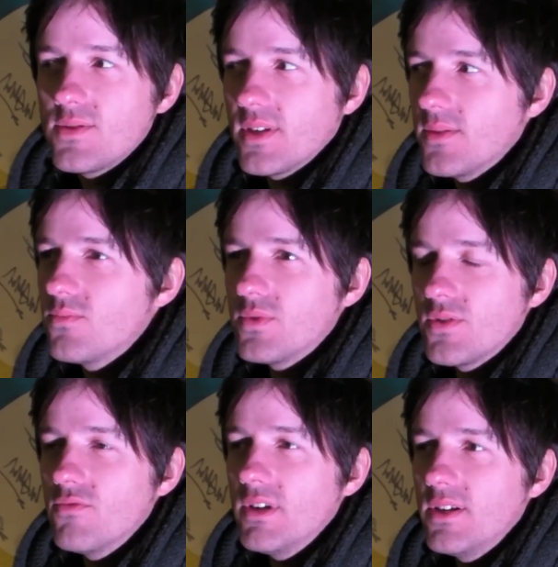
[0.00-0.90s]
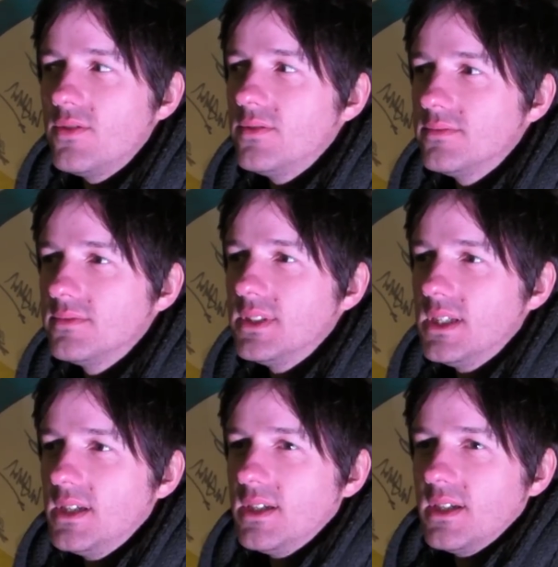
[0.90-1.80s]
a real
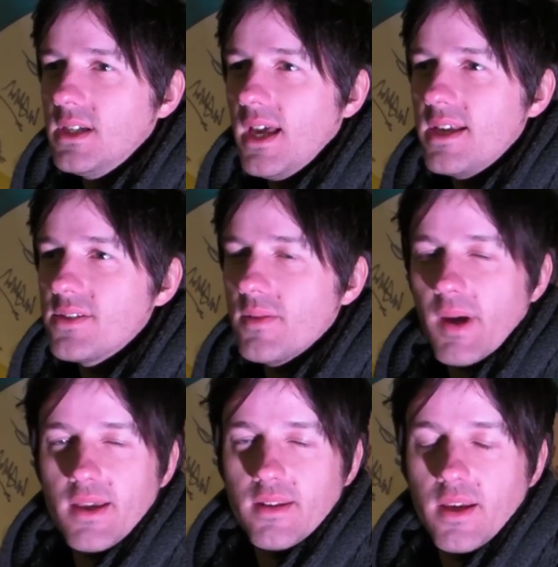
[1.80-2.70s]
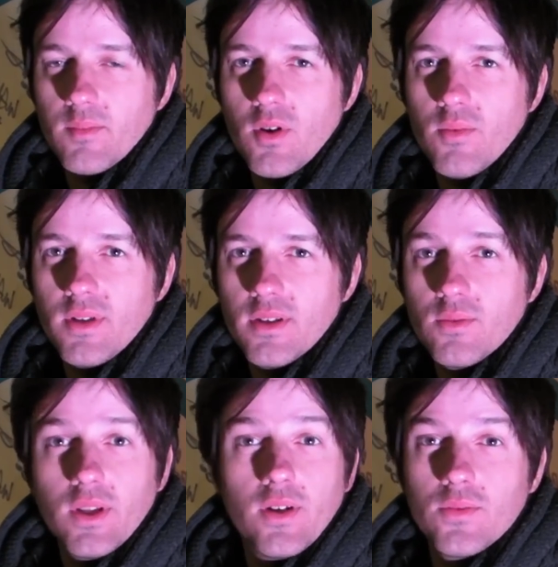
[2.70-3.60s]
hairs on the back of the neck moment that,
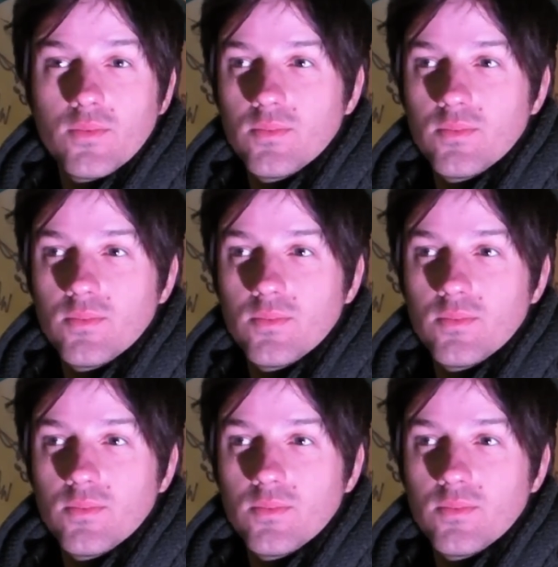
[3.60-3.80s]
you know,